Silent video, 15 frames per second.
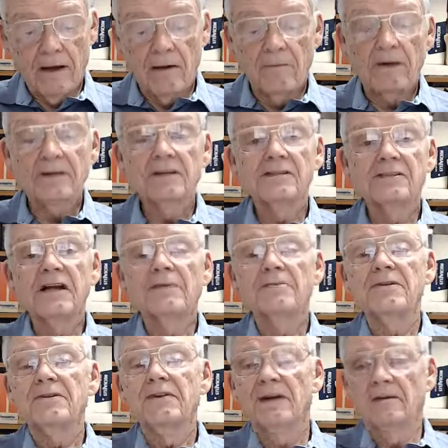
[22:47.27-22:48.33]
But just stop
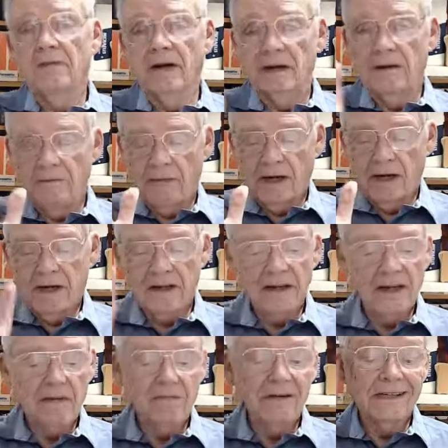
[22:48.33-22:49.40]
and think about it. Pardon the
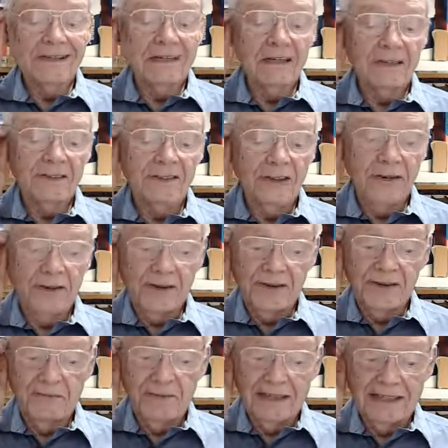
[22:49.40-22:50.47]
unpleasant
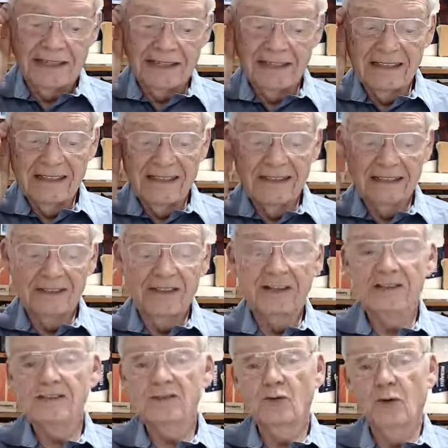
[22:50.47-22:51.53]
consideration, but
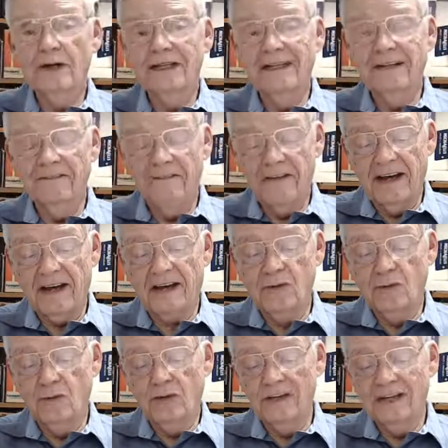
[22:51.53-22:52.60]
just what effect
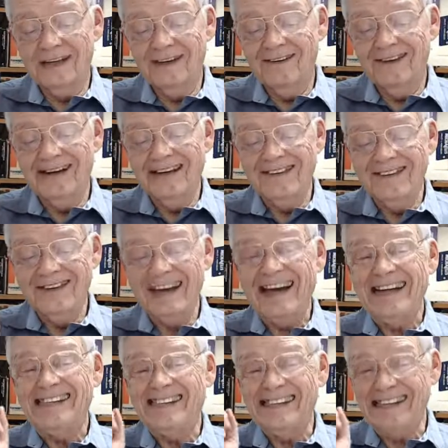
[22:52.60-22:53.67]
would a crowd
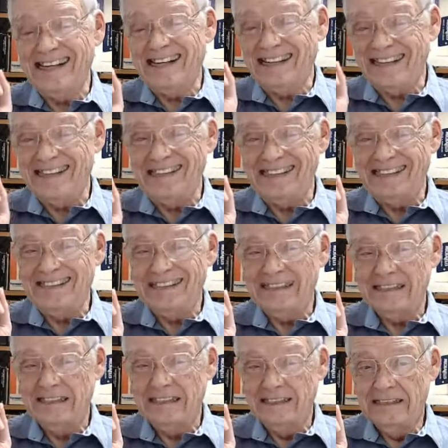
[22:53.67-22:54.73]
that size
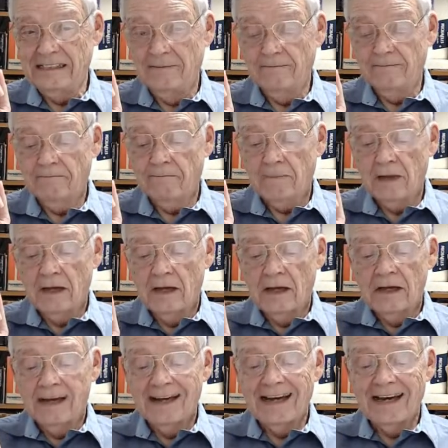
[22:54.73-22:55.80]

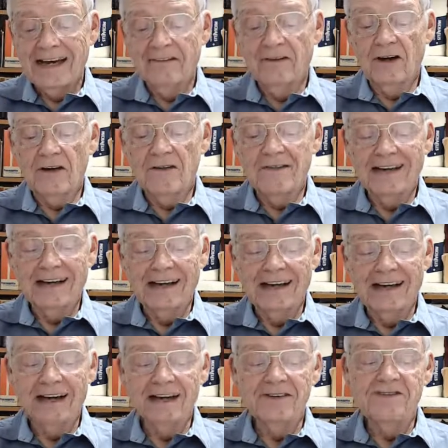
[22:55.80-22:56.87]
have on the
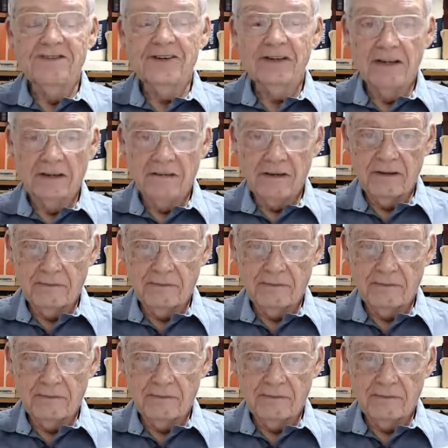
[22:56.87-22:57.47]
hygiene of the